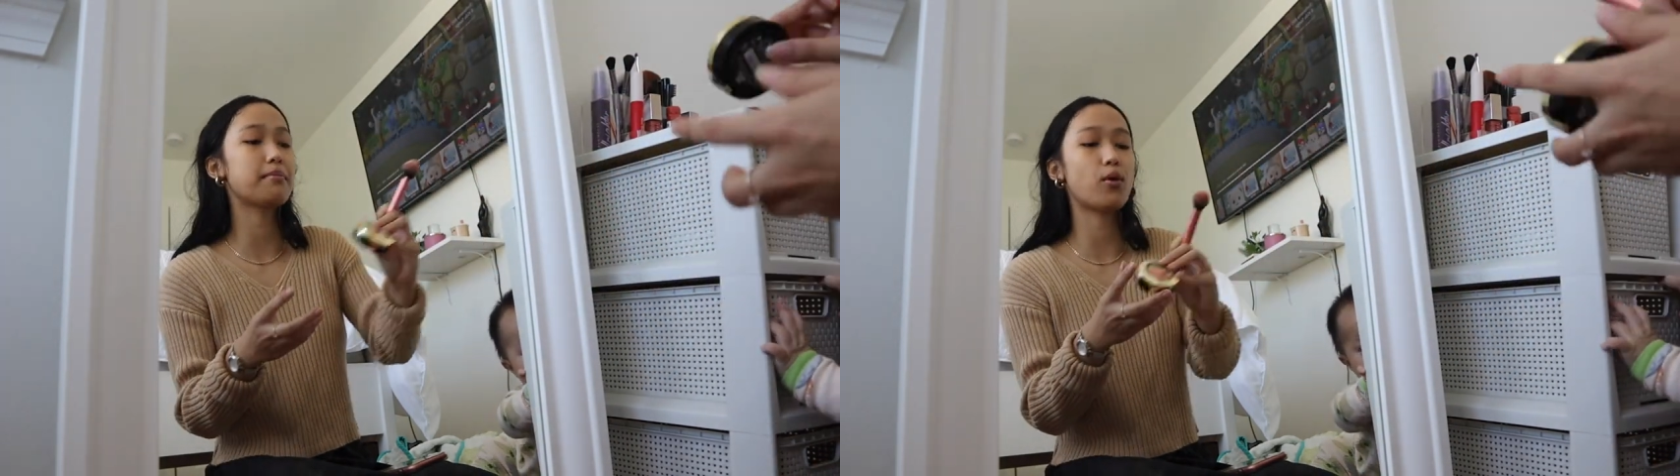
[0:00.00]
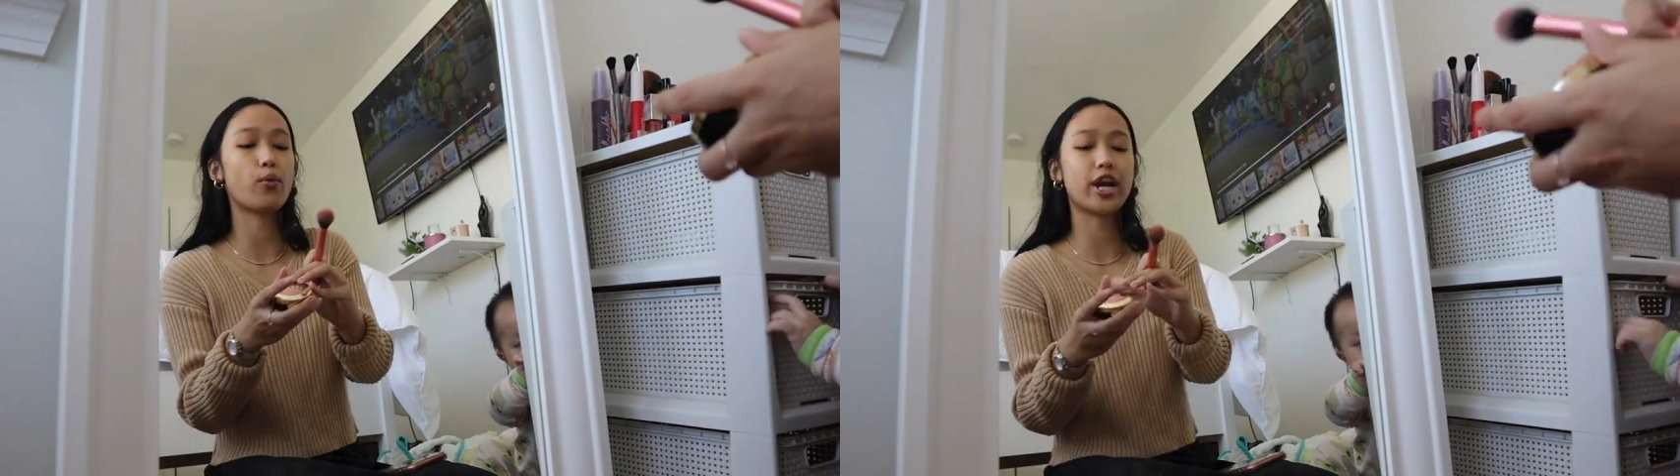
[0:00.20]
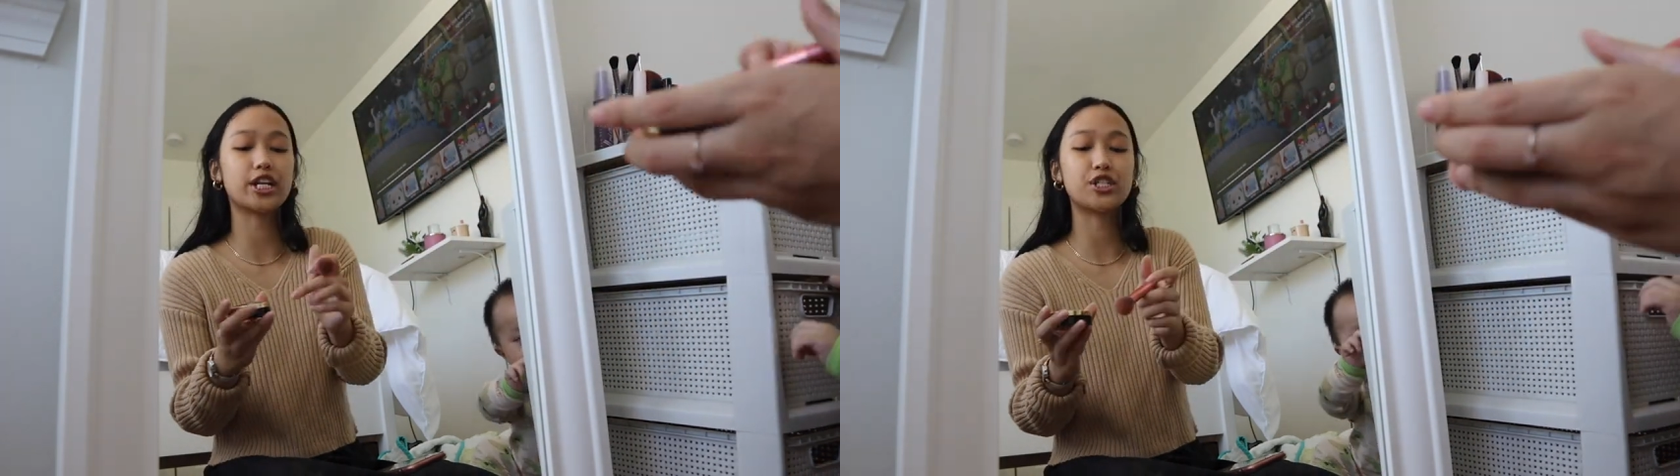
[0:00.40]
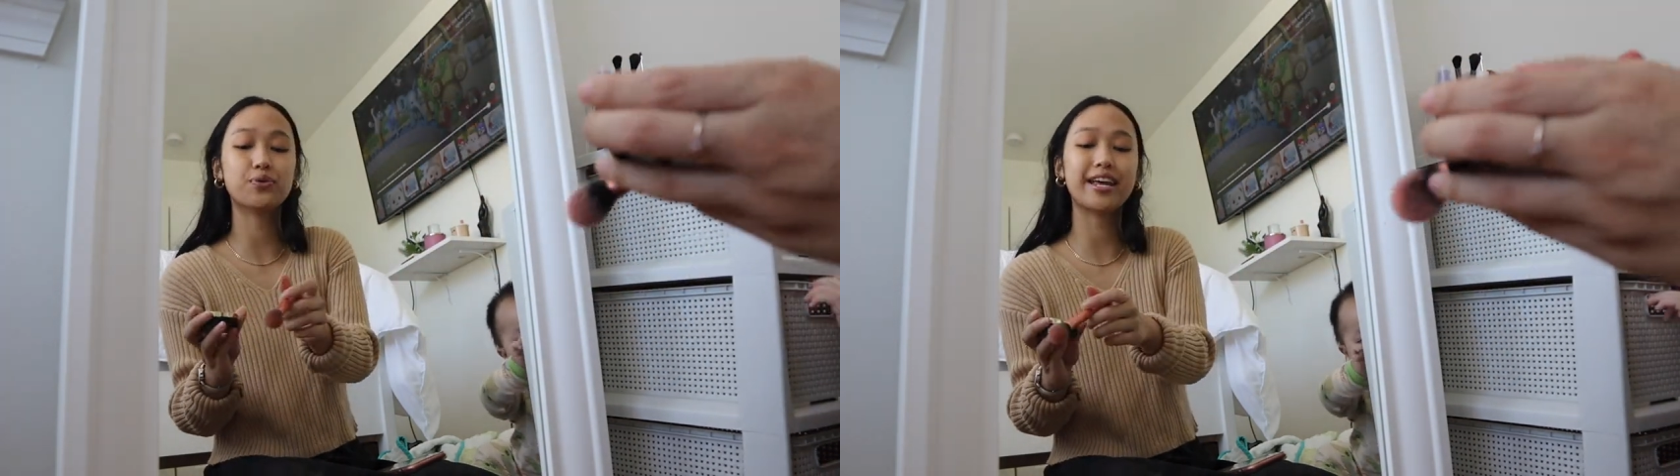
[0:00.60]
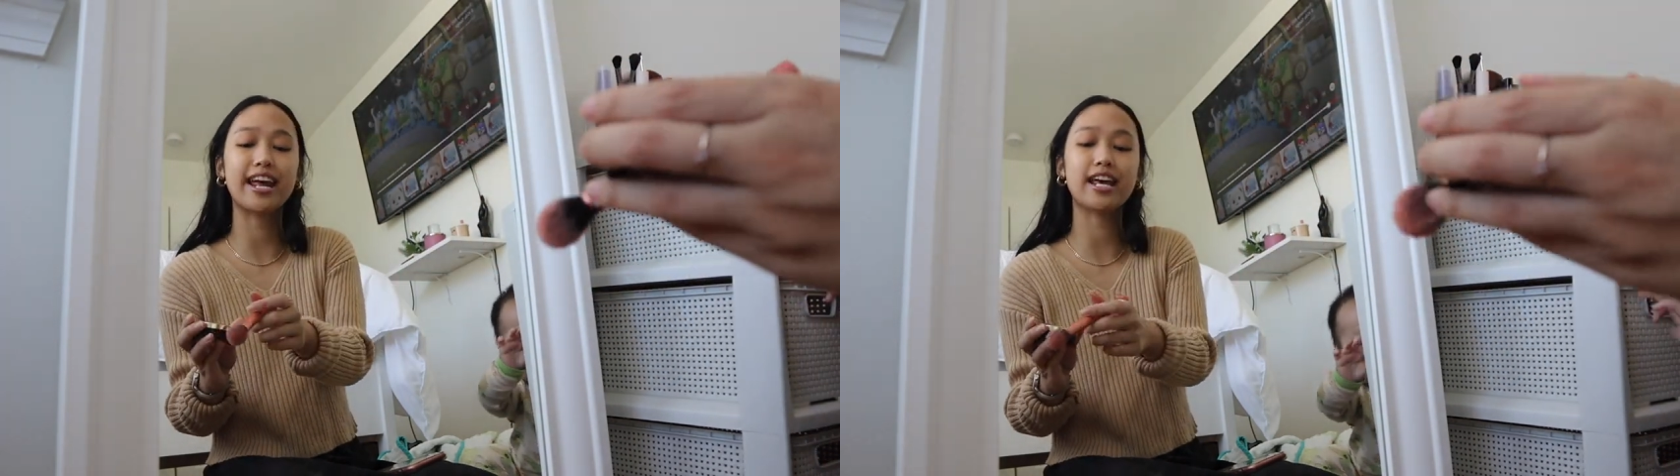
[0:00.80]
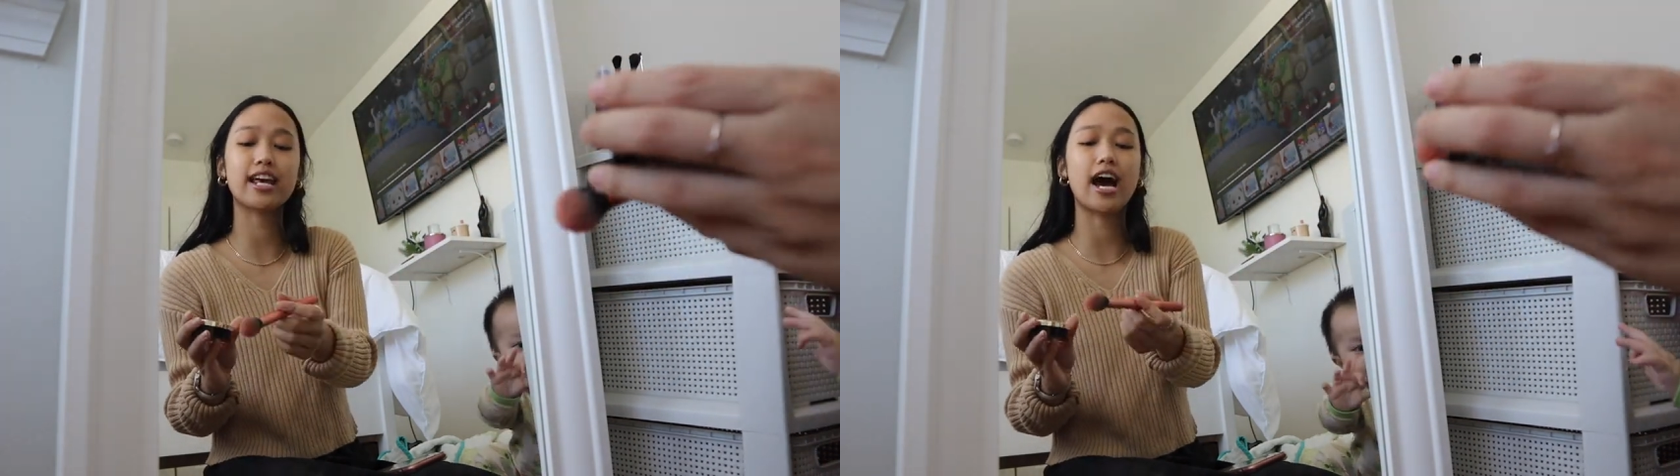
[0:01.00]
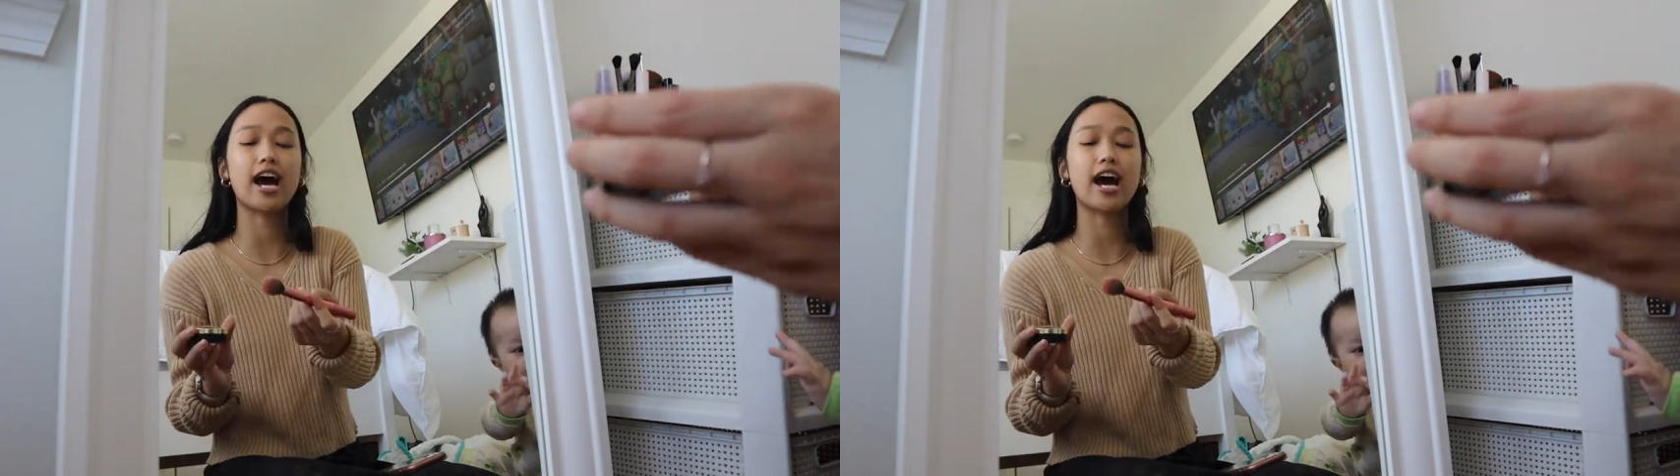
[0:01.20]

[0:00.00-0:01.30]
but when I do get it,